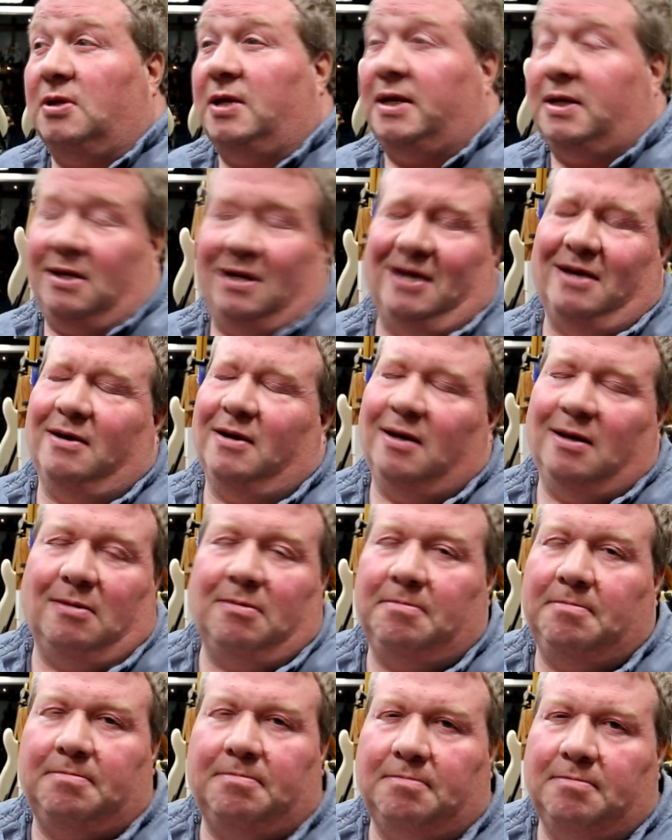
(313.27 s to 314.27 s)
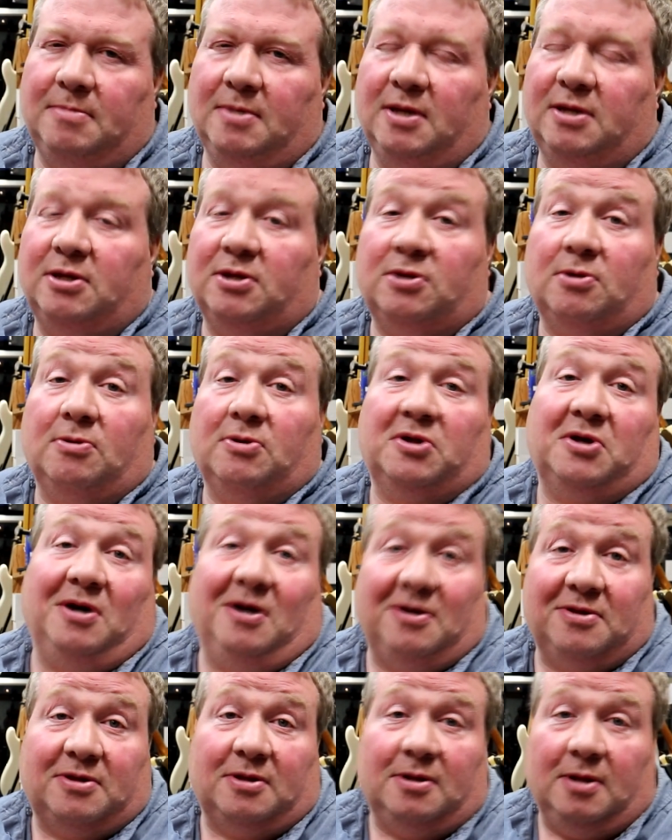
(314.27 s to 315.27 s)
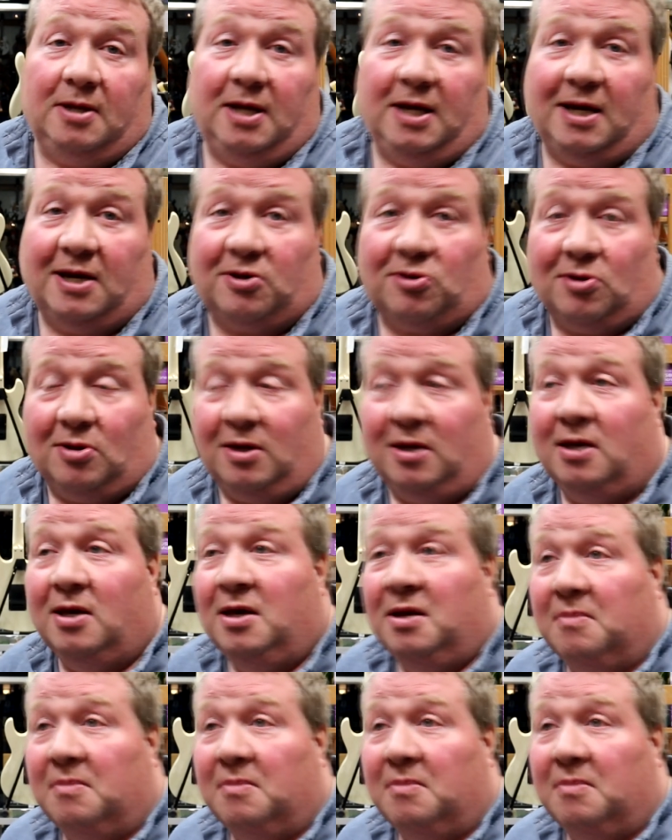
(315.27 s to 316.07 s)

like it distorts constantly actually,